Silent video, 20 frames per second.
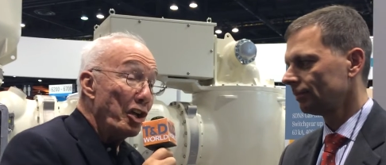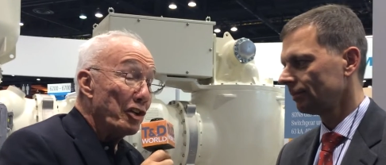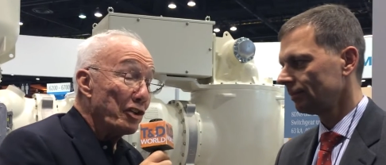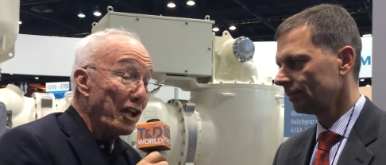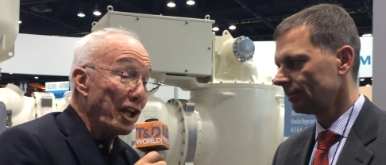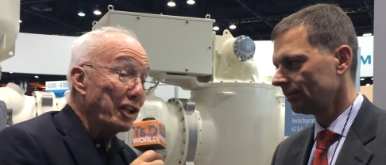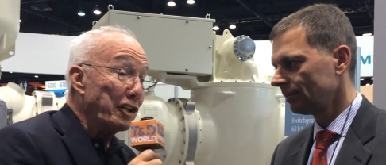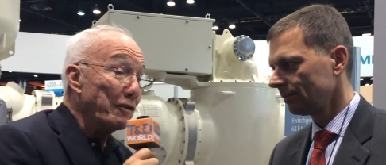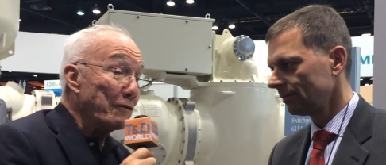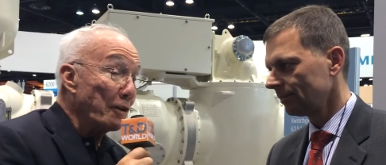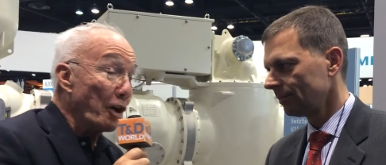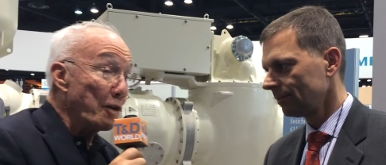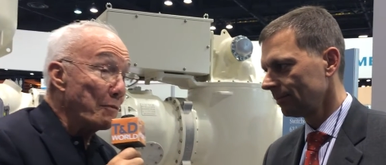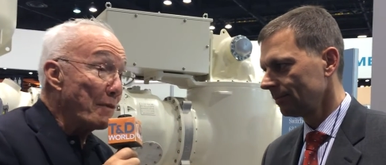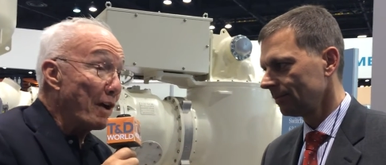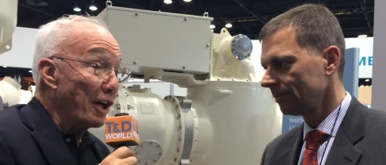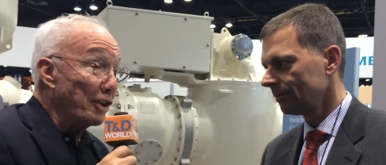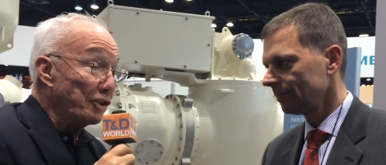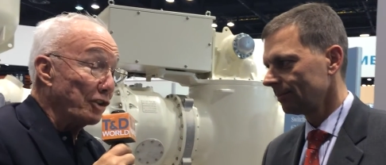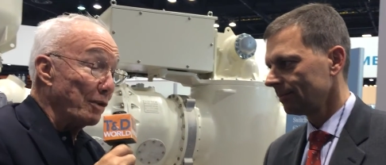Speaker 1: Thank you very
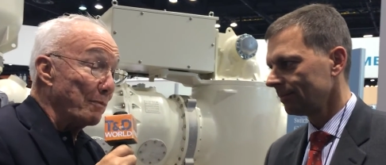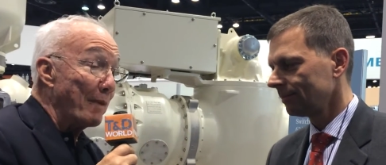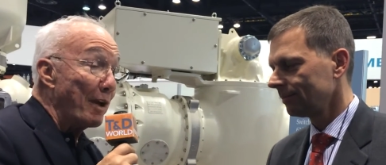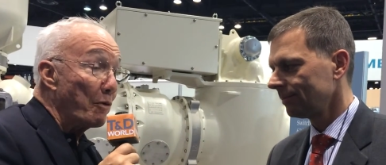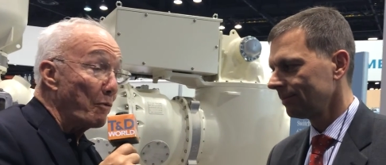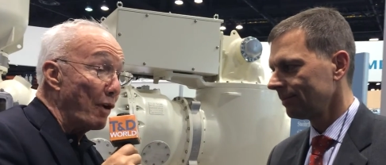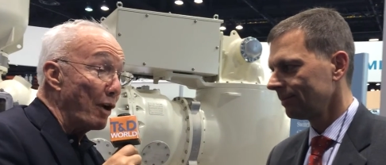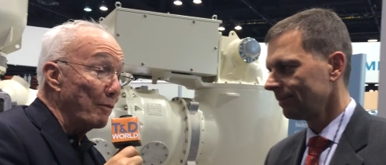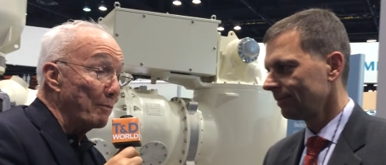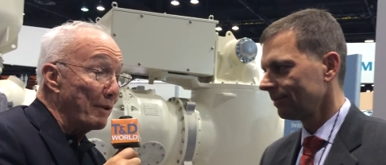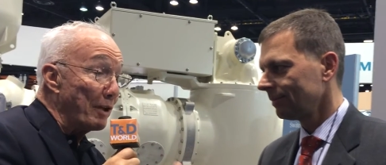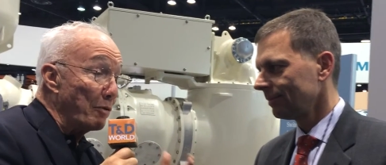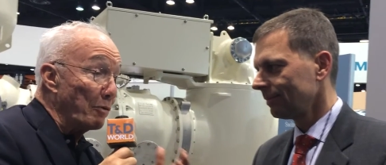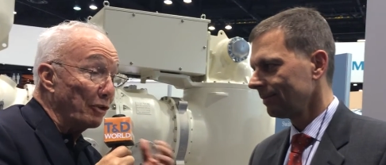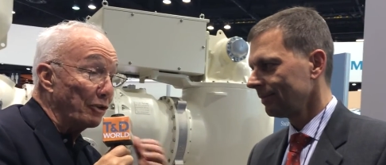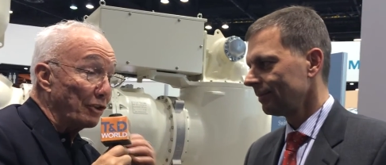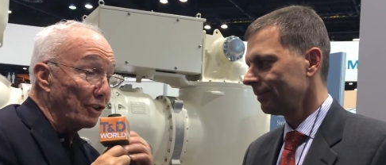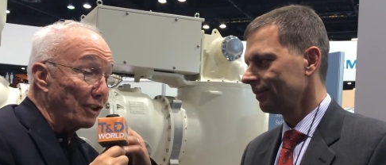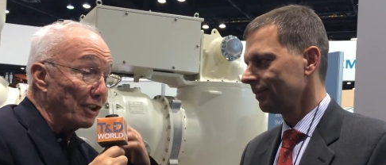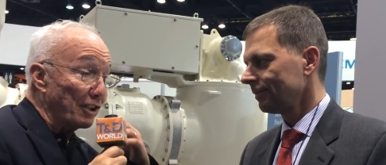much. And it may well be with
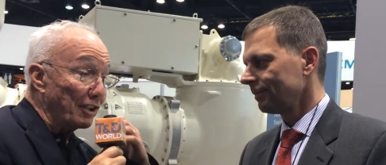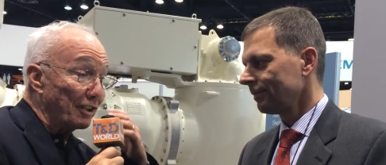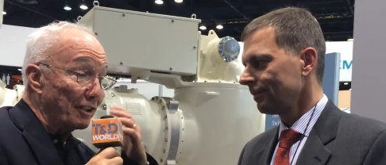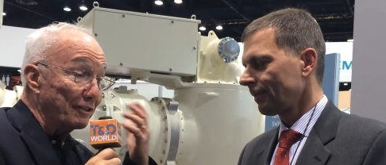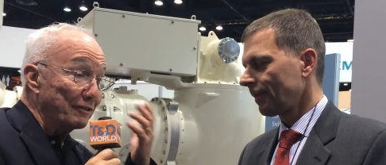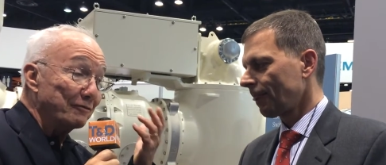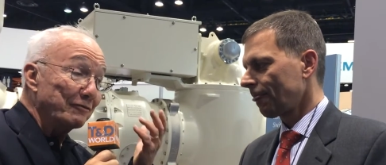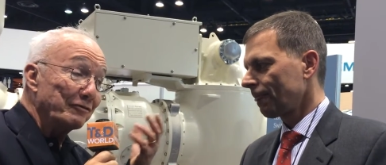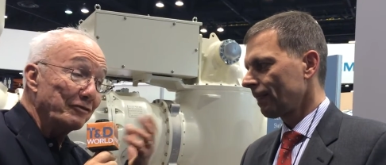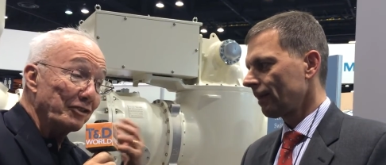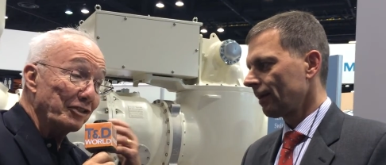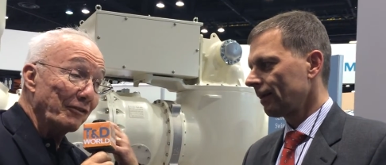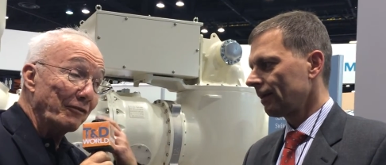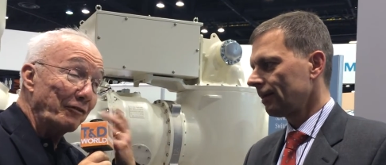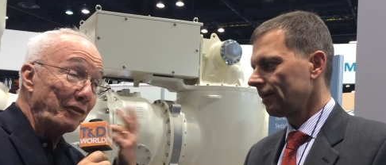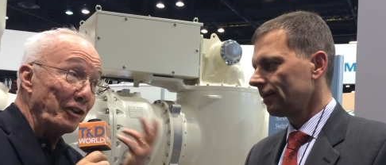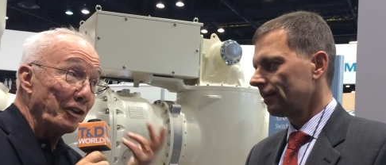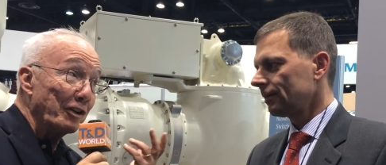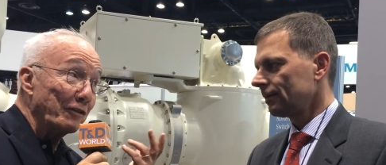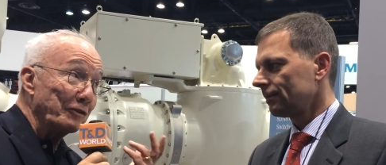the
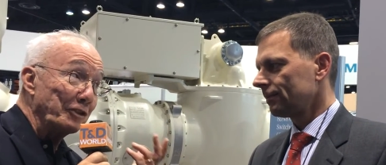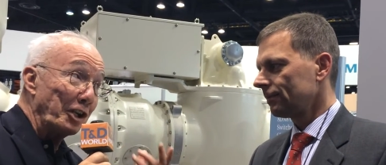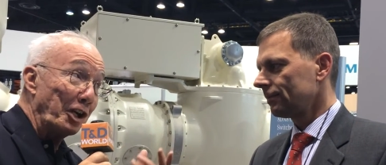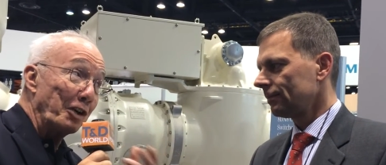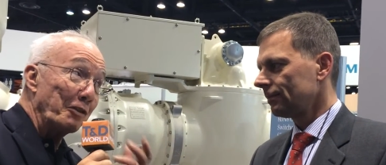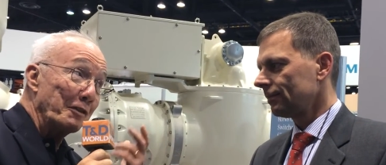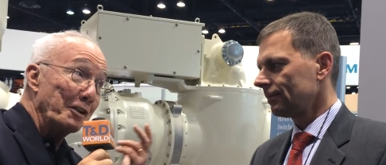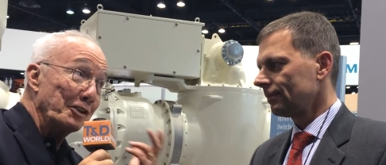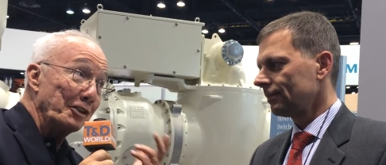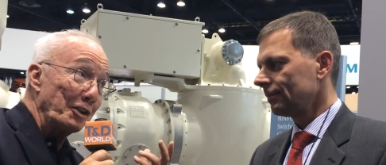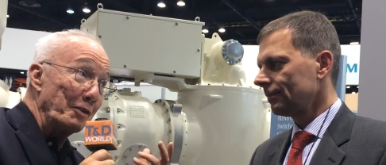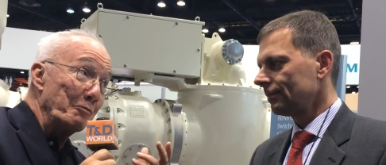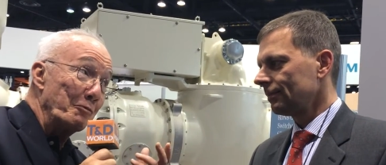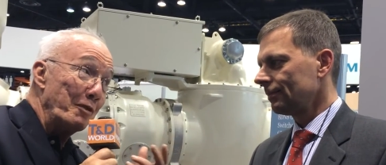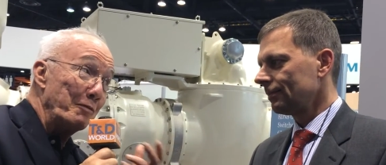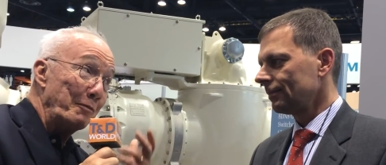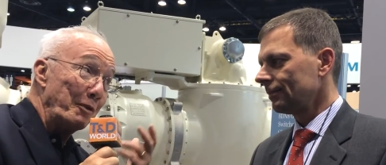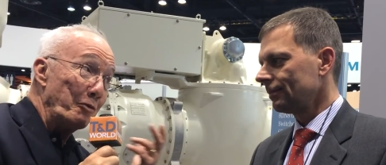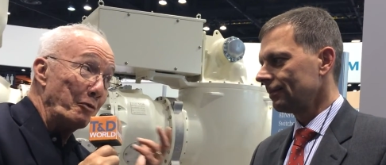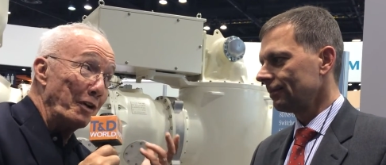fear of terrorism, we'd
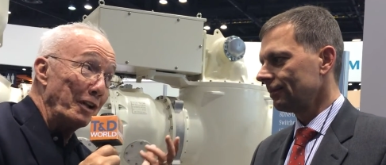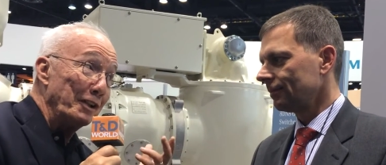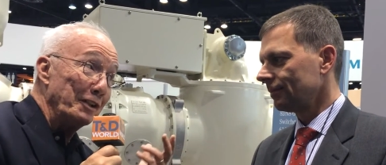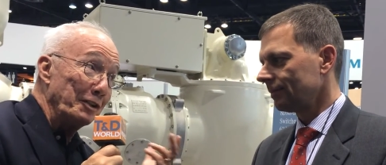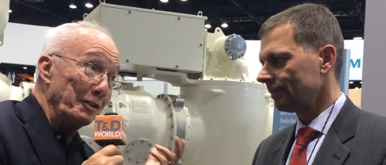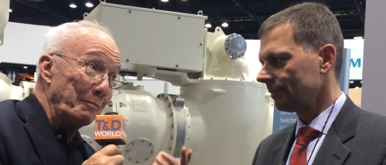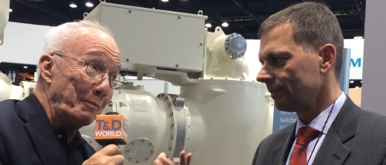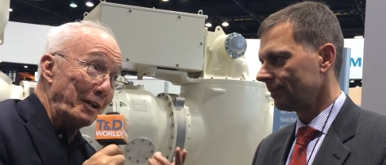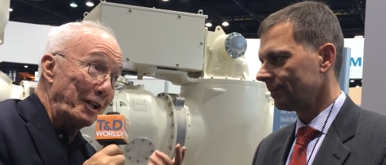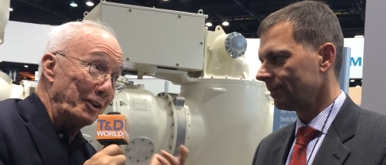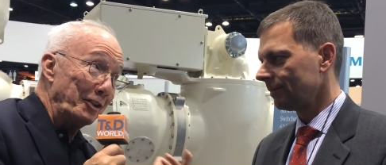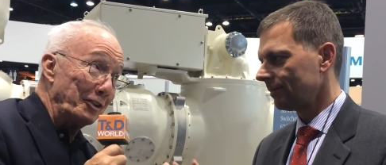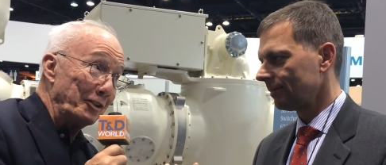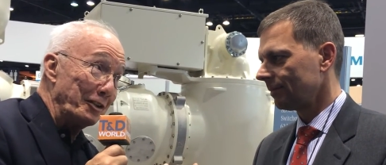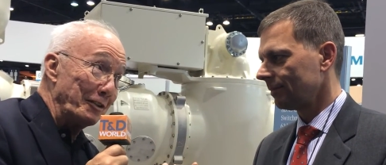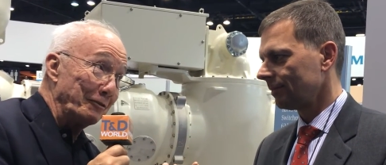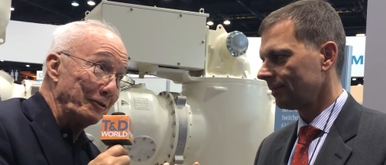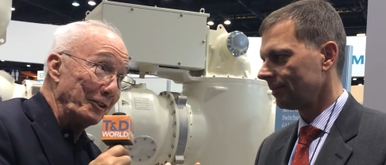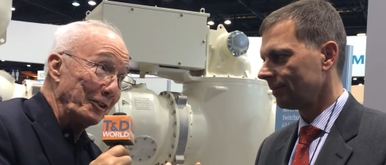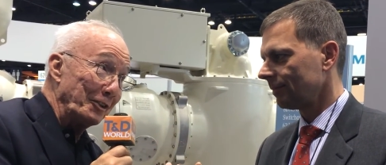be willing to pay the
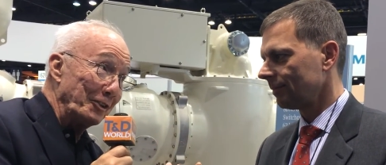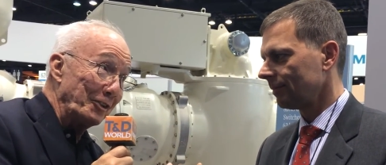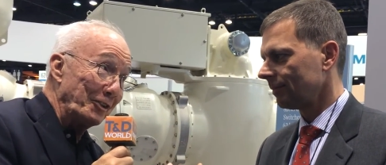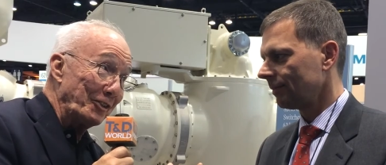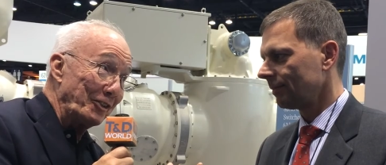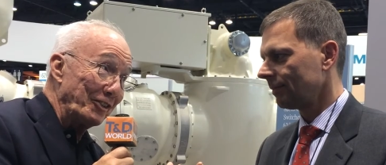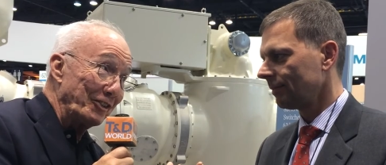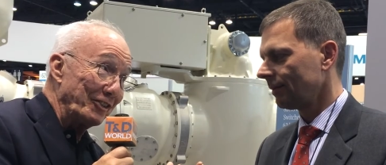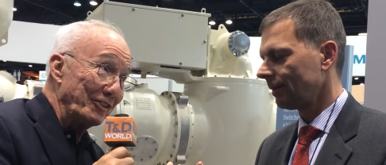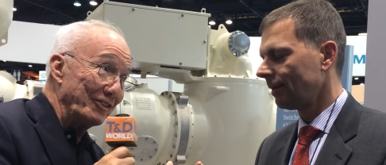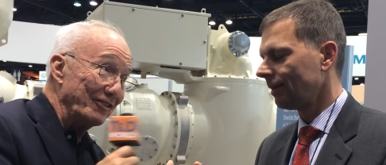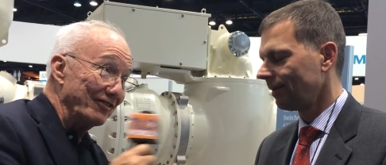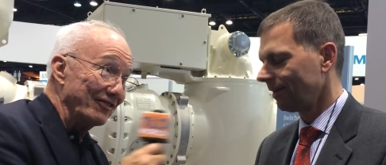difference.